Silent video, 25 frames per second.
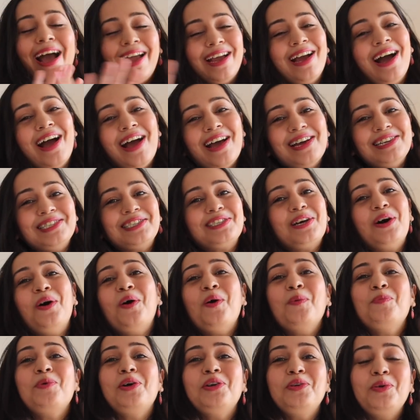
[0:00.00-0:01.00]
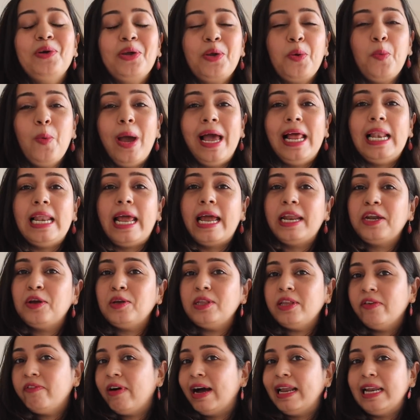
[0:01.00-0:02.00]
Hi guys, hope you're doing well and
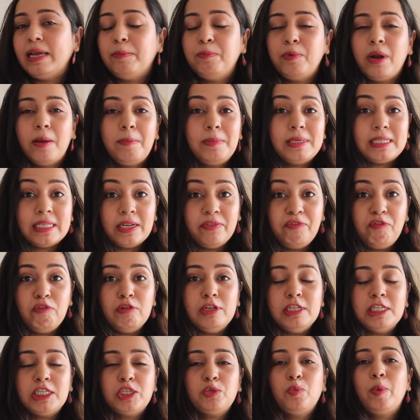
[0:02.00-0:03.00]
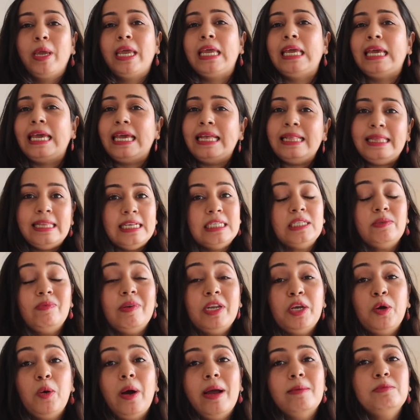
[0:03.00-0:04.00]
your Diwali prep is in full swing. In this
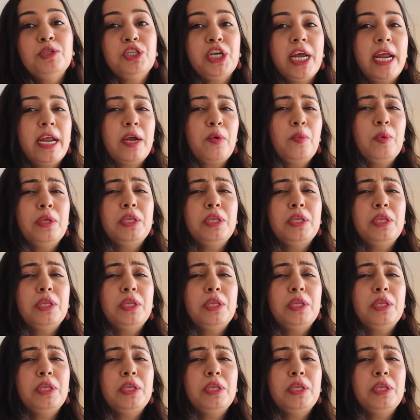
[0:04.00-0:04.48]
video, I'm sharing